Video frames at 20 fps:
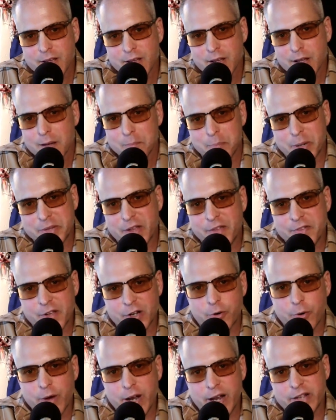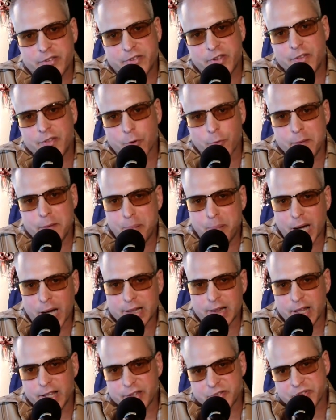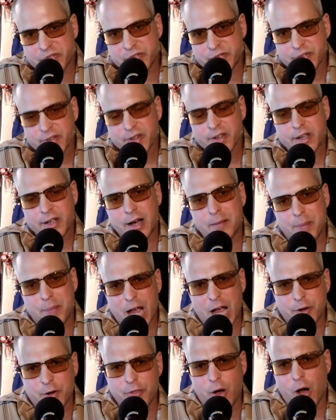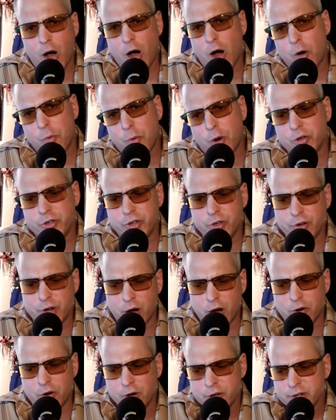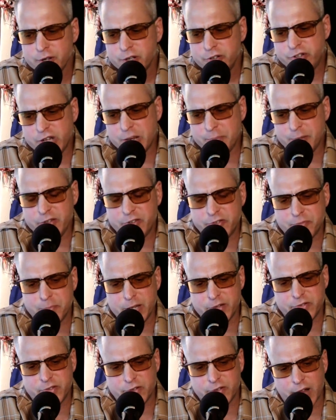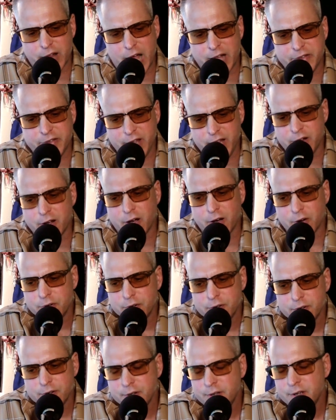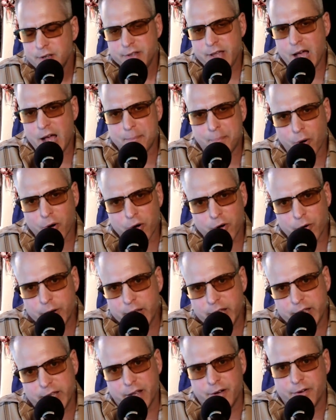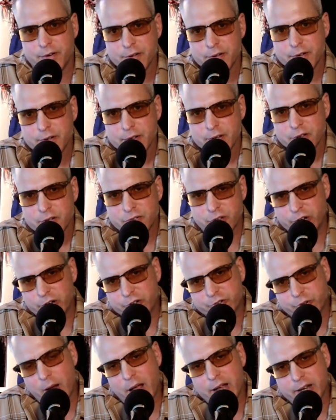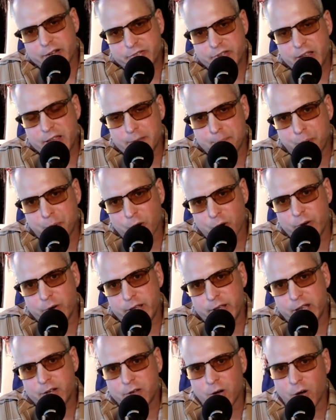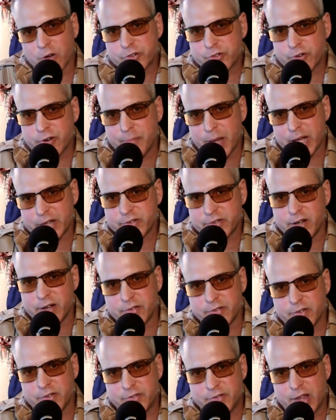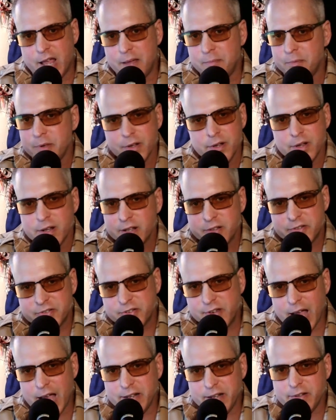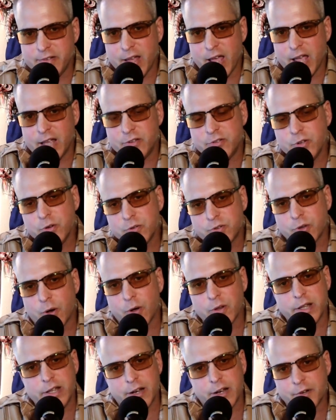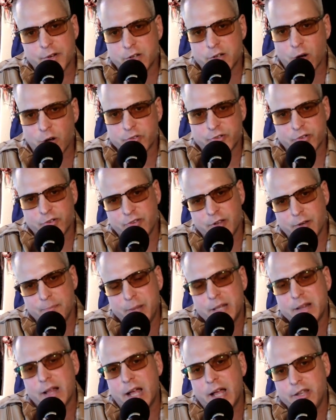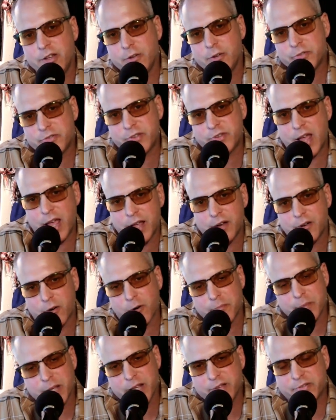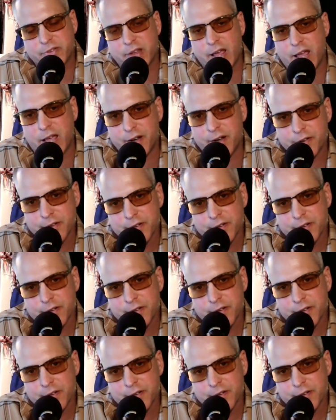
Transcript: But then the critics and the rebuttalists come back with, oh, well, you know, Jimmy Smits is Latino. Yeah, Puerto Rican. So you're trying to say that Puerto Rican culture and Mexican is the same? It's night and day, two totally different cultures. It'd be like you saying or me saying